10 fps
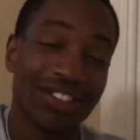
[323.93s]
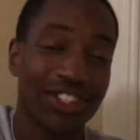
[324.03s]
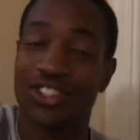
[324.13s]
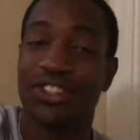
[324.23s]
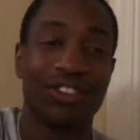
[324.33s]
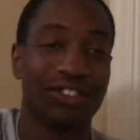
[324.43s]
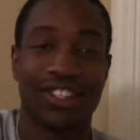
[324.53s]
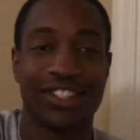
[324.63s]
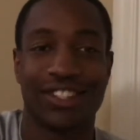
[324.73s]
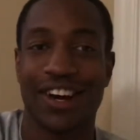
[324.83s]
to shoot for
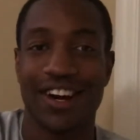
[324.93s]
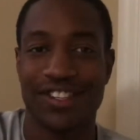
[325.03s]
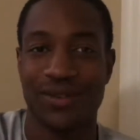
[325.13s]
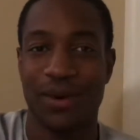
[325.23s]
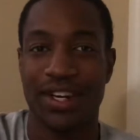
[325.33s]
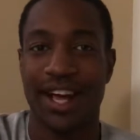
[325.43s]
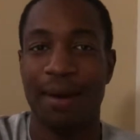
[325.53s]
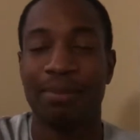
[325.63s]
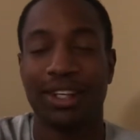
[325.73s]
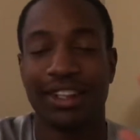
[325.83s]
the stars and
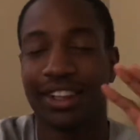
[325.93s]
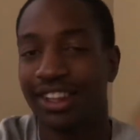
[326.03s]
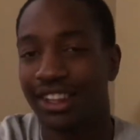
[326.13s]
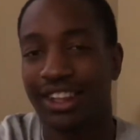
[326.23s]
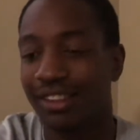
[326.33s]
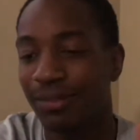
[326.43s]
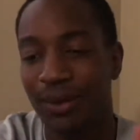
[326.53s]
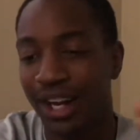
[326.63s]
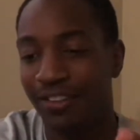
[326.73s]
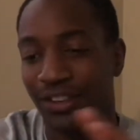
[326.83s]
whatnot, but
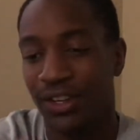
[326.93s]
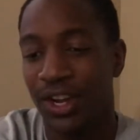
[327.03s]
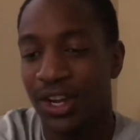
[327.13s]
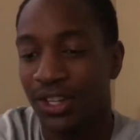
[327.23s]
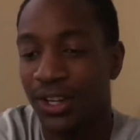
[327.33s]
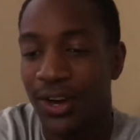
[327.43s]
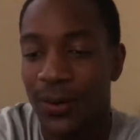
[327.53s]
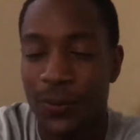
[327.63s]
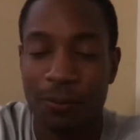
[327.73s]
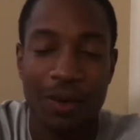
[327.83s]
whatever, you
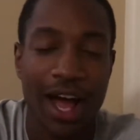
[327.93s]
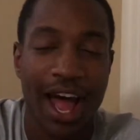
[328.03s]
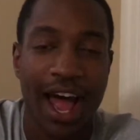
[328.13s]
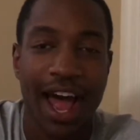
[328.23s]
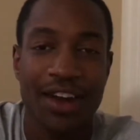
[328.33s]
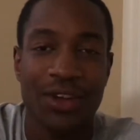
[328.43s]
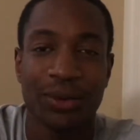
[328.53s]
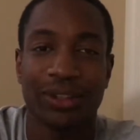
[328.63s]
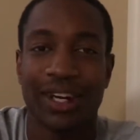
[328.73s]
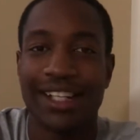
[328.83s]
know, no
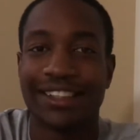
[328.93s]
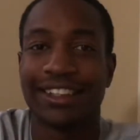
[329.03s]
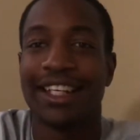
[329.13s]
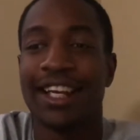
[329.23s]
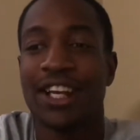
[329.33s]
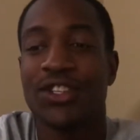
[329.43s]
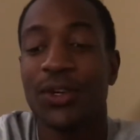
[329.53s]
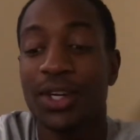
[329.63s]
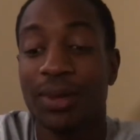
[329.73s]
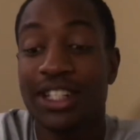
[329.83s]
regrets. So
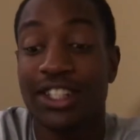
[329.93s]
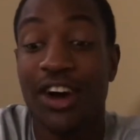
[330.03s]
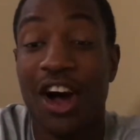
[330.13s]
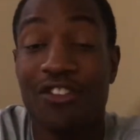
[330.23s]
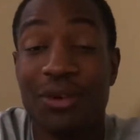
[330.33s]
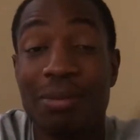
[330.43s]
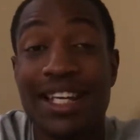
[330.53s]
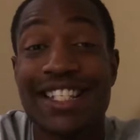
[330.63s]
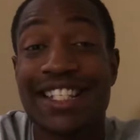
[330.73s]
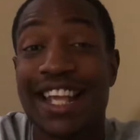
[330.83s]
anyway, she offered me
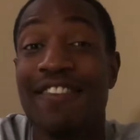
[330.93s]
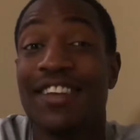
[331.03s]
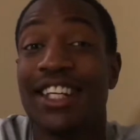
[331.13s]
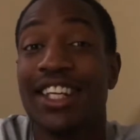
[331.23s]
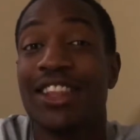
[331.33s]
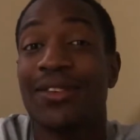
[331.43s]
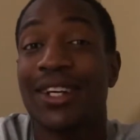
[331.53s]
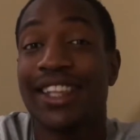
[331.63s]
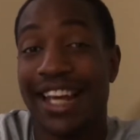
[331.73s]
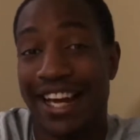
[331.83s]

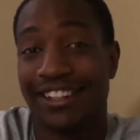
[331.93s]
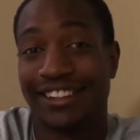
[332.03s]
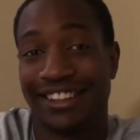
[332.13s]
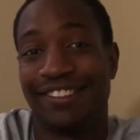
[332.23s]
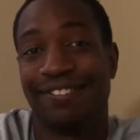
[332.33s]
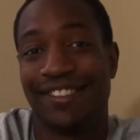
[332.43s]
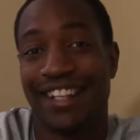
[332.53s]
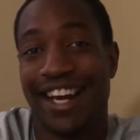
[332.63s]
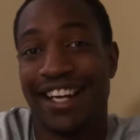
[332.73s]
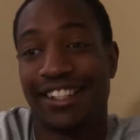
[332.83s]
73,000 for
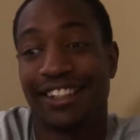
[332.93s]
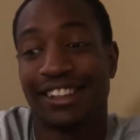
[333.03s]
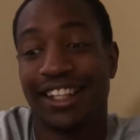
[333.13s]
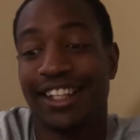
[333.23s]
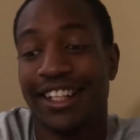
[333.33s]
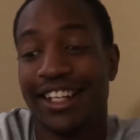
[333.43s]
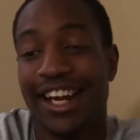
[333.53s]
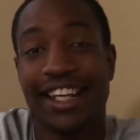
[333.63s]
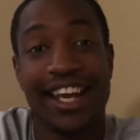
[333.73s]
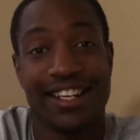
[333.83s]
the house. I was like, uh,
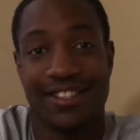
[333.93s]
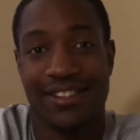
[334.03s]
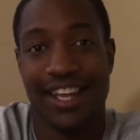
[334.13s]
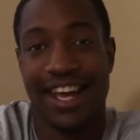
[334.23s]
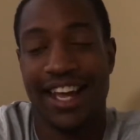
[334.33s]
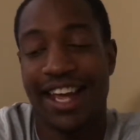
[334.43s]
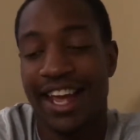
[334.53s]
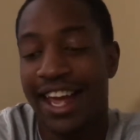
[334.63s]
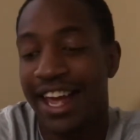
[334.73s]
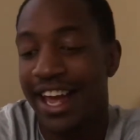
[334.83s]
I can't do that.
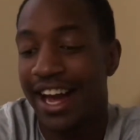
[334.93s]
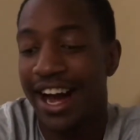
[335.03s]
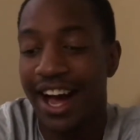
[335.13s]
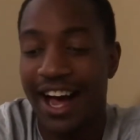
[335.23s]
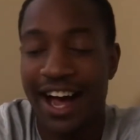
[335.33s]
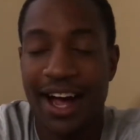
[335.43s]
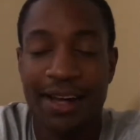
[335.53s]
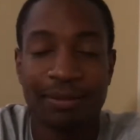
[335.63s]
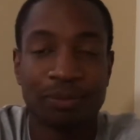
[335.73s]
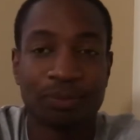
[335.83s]

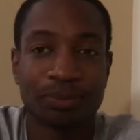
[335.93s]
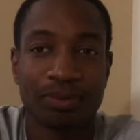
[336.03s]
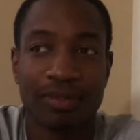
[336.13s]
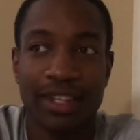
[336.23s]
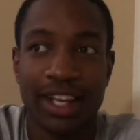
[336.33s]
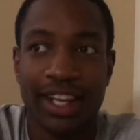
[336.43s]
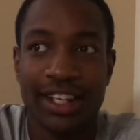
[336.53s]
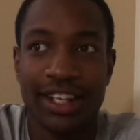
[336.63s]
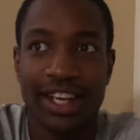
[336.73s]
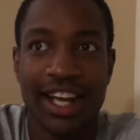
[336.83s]
Uh,
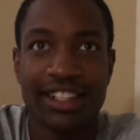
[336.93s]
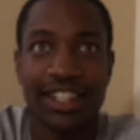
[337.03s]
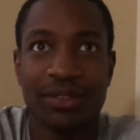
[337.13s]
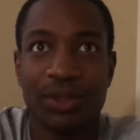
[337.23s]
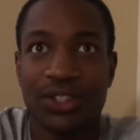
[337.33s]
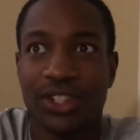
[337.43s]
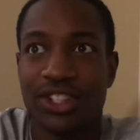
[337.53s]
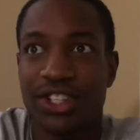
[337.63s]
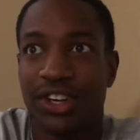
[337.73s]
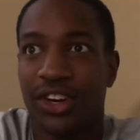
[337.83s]
and then I said, would you
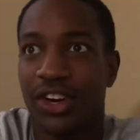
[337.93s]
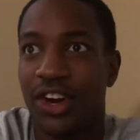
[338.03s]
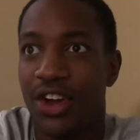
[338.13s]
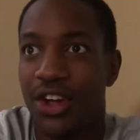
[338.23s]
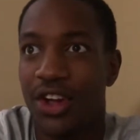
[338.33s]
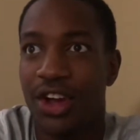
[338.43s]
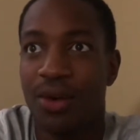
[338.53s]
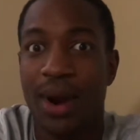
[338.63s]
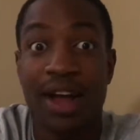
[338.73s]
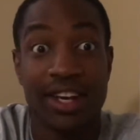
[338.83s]
consider
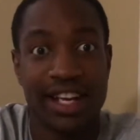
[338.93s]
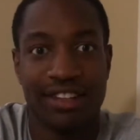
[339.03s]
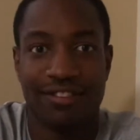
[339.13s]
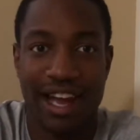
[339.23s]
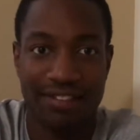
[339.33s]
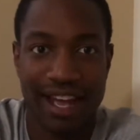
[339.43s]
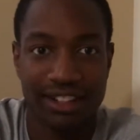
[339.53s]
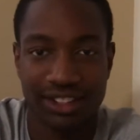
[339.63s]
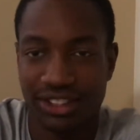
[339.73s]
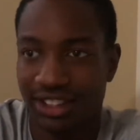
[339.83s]
around
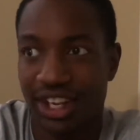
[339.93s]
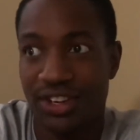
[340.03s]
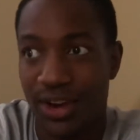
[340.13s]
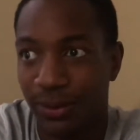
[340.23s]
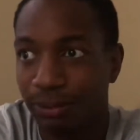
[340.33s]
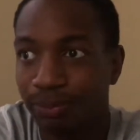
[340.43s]
95,000? She said, no.